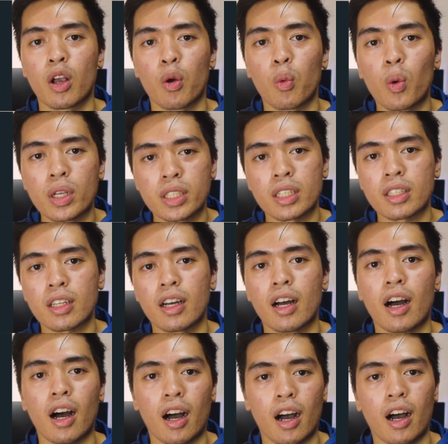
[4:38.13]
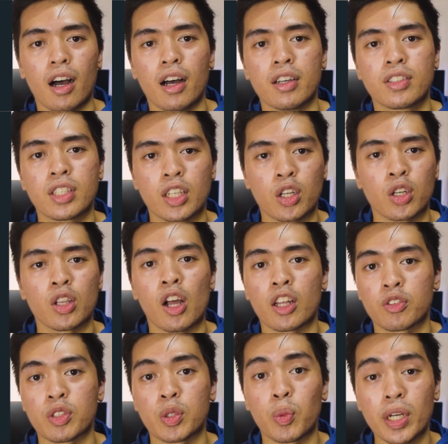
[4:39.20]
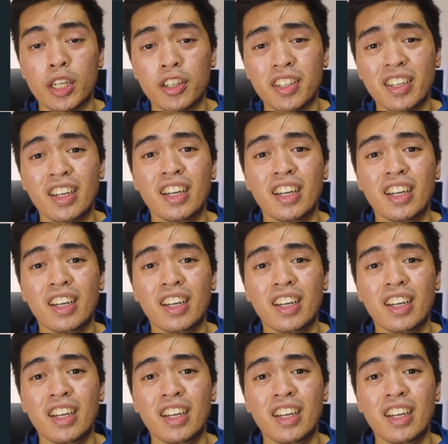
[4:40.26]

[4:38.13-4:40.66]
wasn't a Silicon Lottery winner,